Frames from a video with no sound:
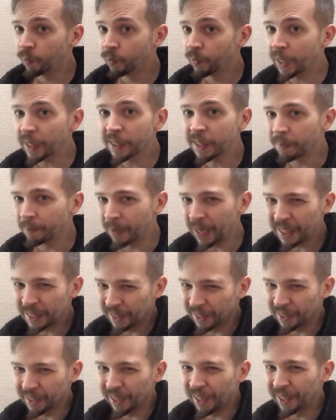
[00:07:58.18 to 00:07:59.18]
That's the
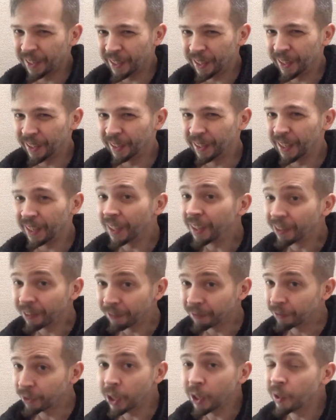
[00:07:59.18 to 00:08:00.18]
basic idea, and then he
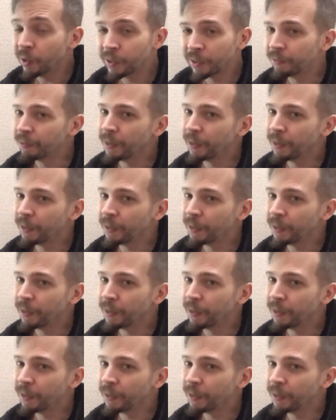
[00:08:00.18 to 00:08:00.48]
goes